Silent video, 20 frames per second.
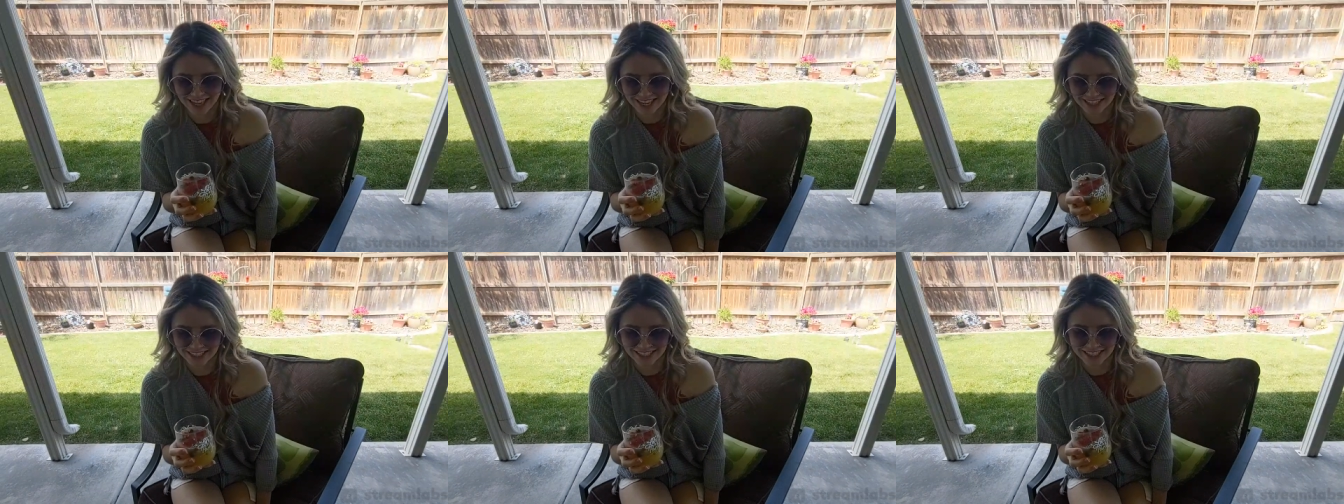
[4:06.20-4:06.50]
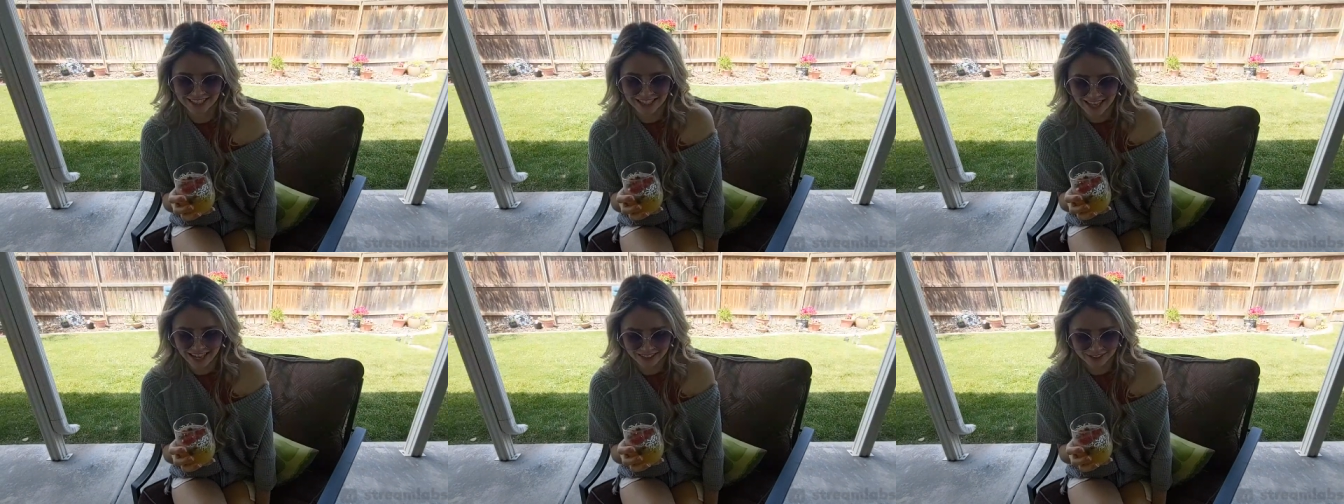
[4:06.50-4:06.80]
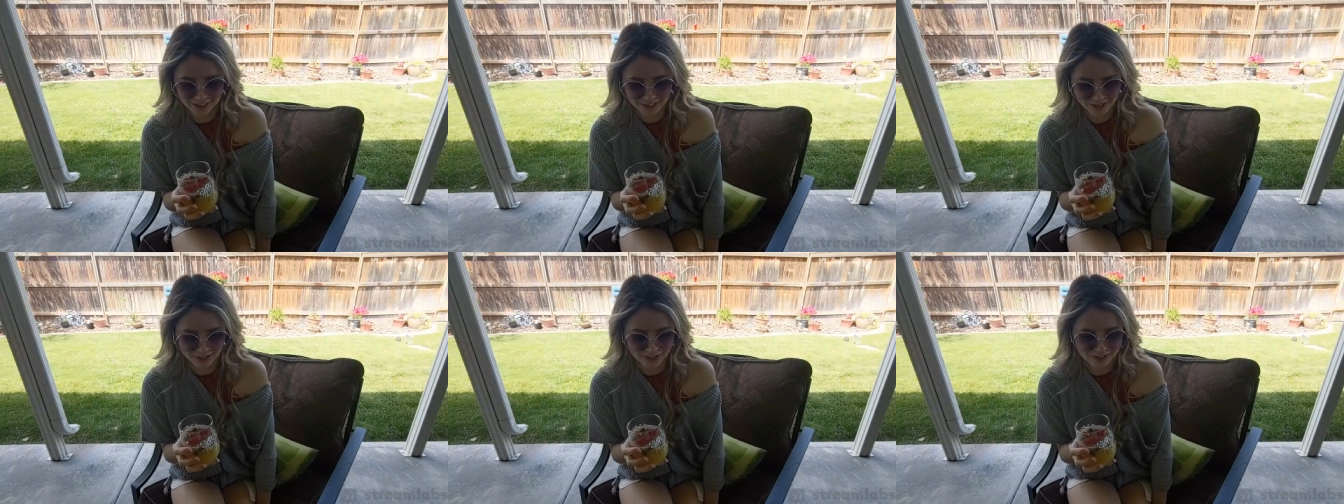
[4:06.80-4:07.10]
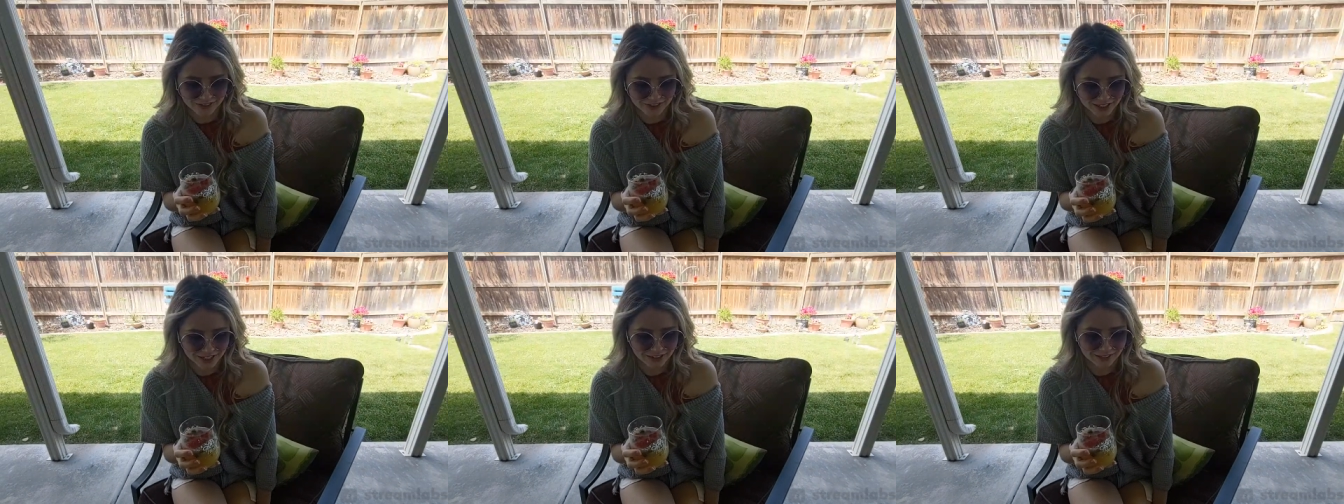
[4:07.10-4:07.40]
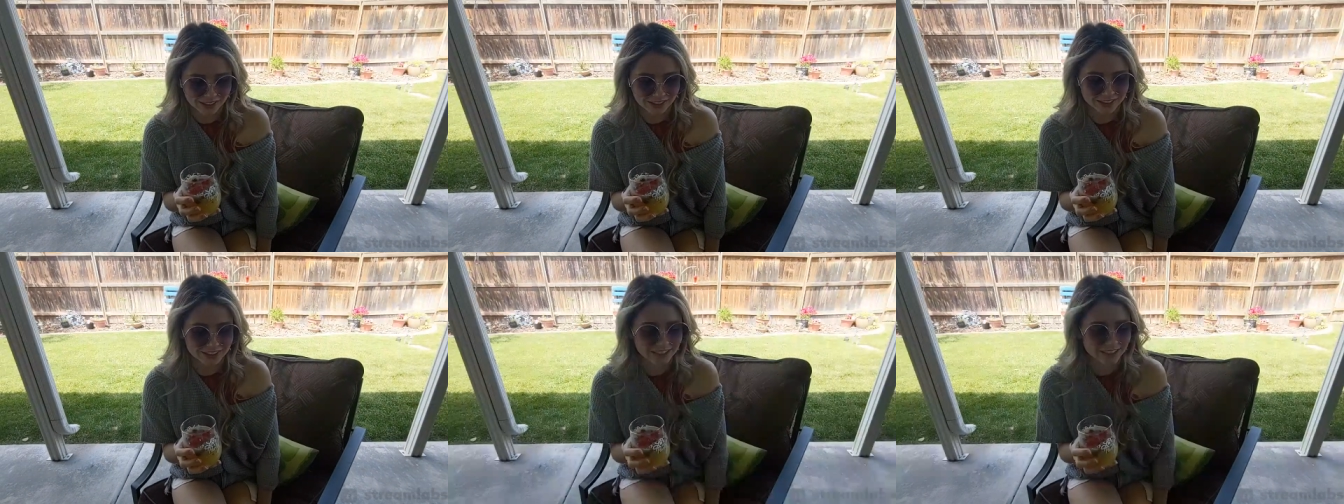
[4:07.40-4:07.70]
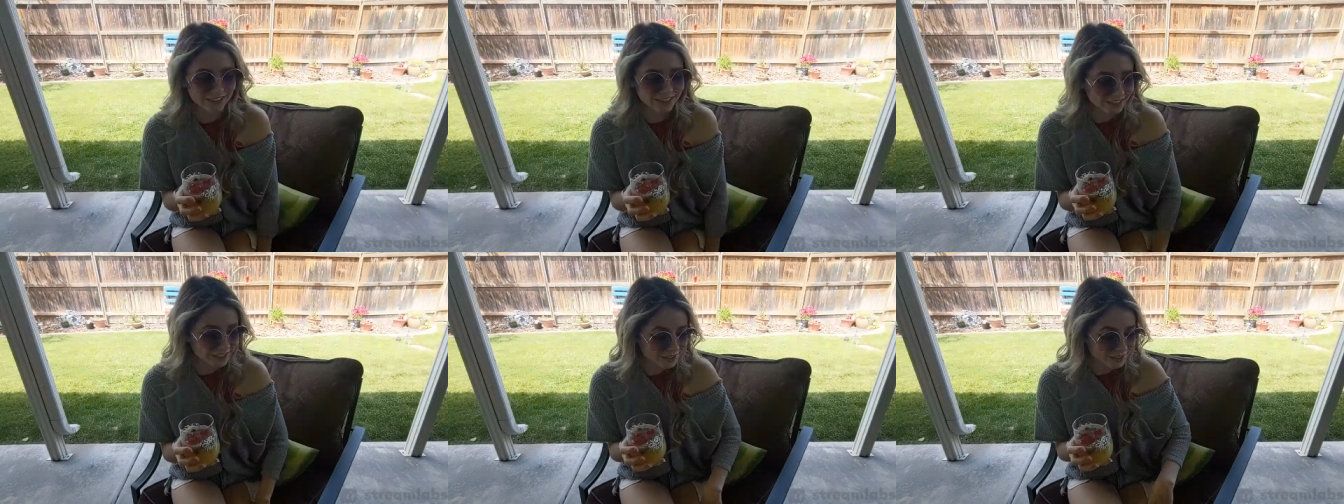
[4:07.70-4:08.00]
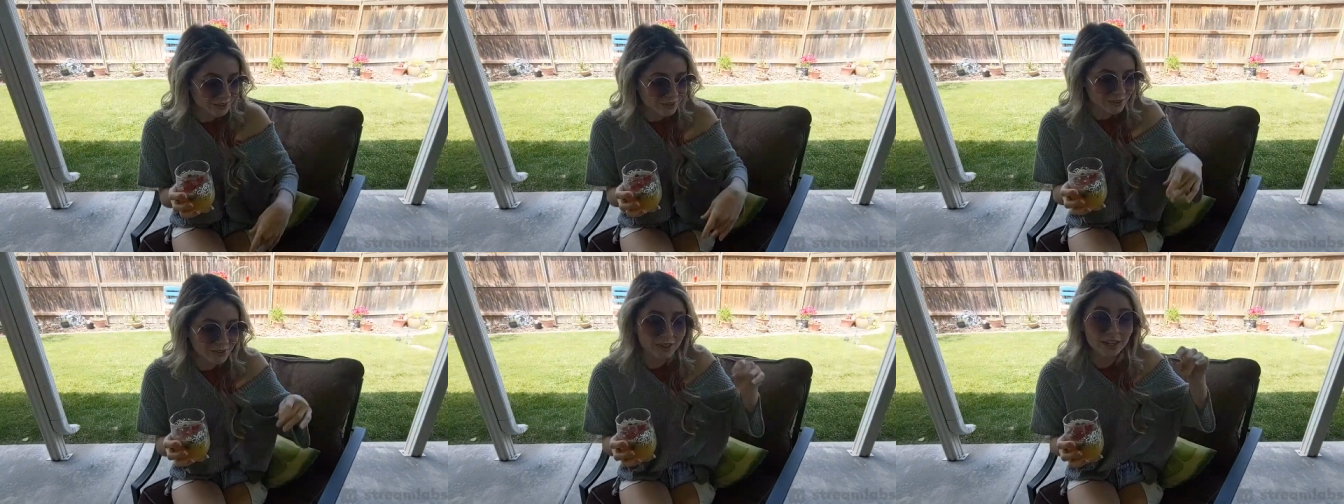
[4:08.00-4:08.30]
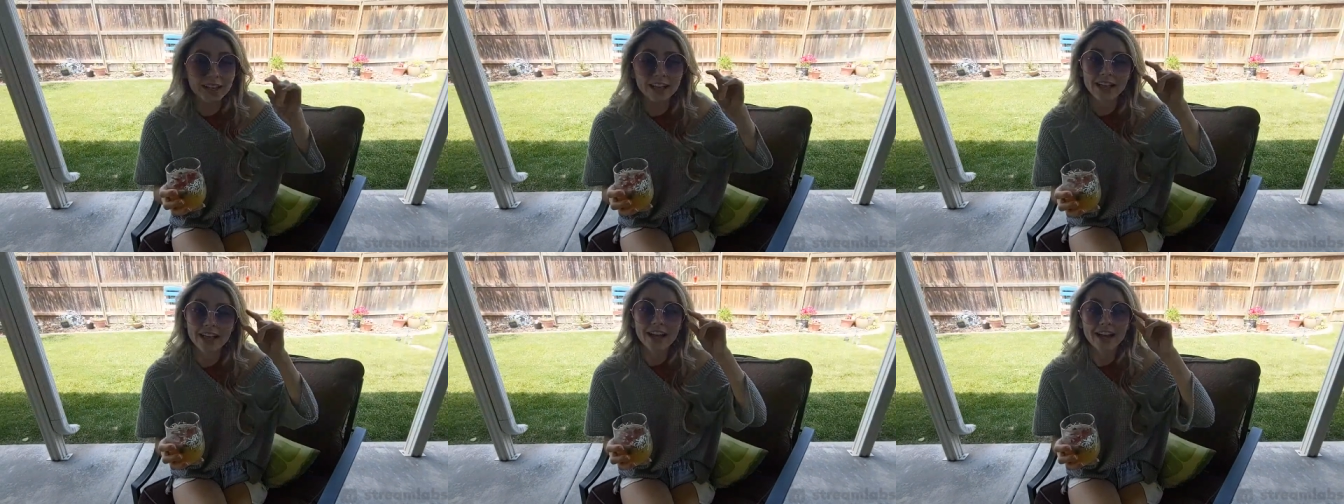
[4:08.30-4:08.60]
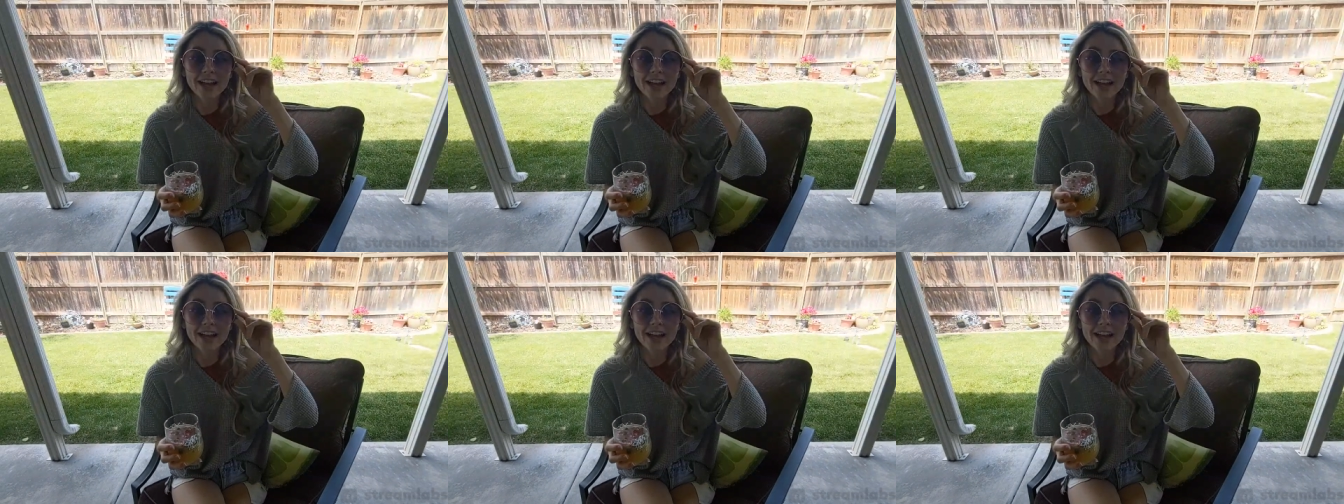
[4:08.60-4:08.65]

Yes, these glasses are very round. They're new!